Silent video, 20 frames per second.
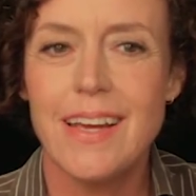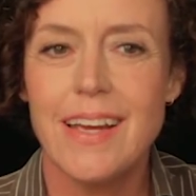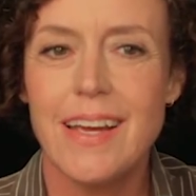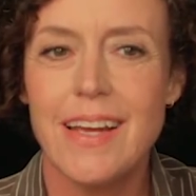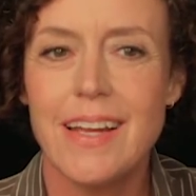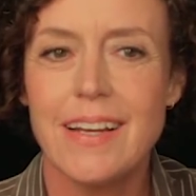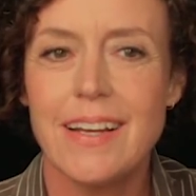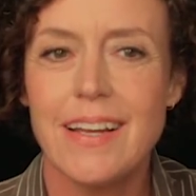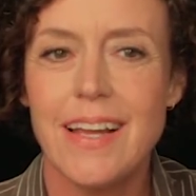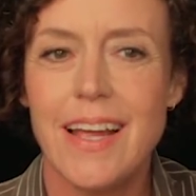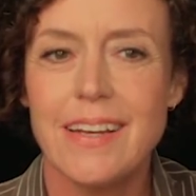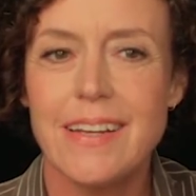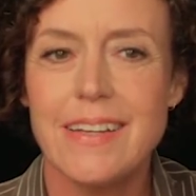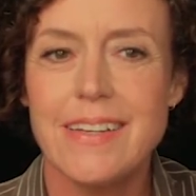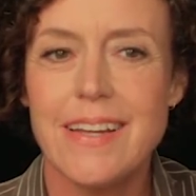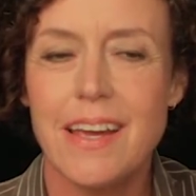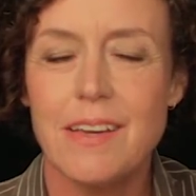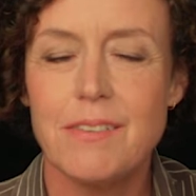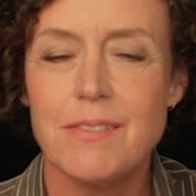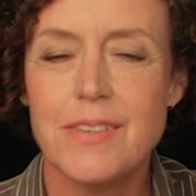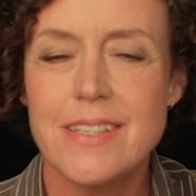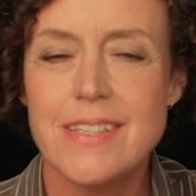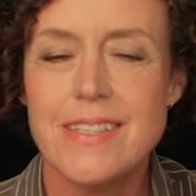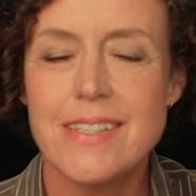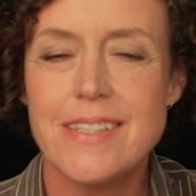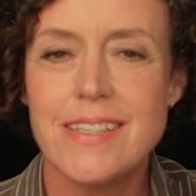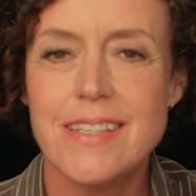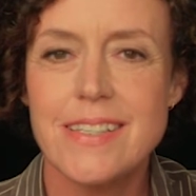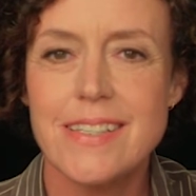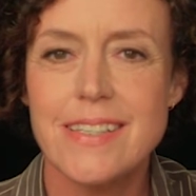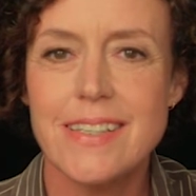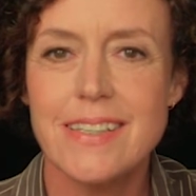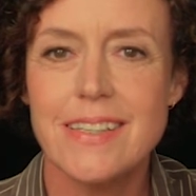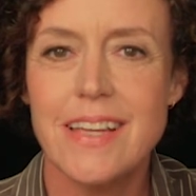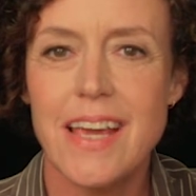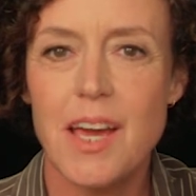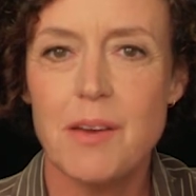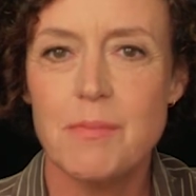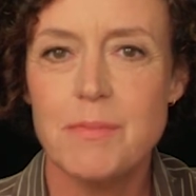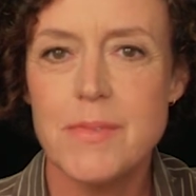and Lenny Davis sit in
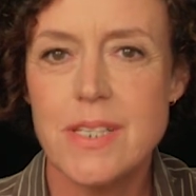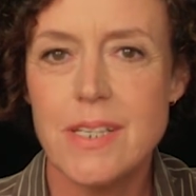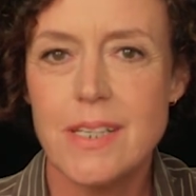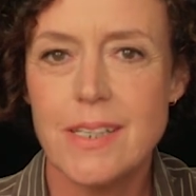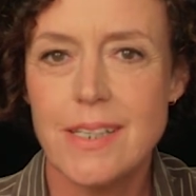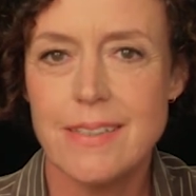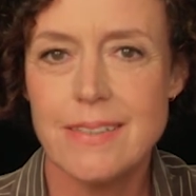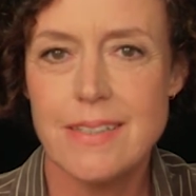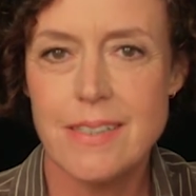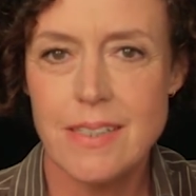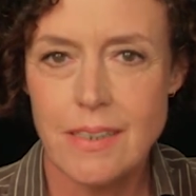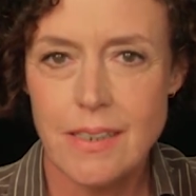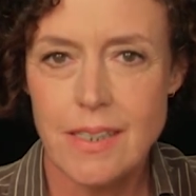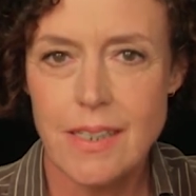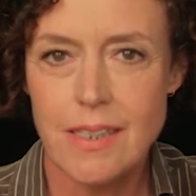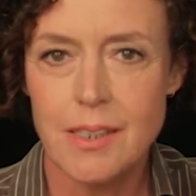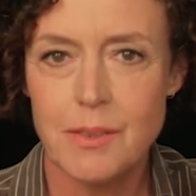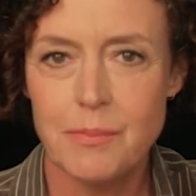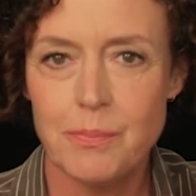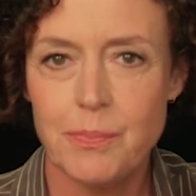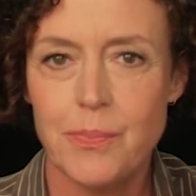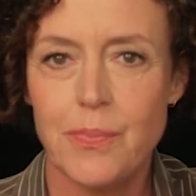the empty cantina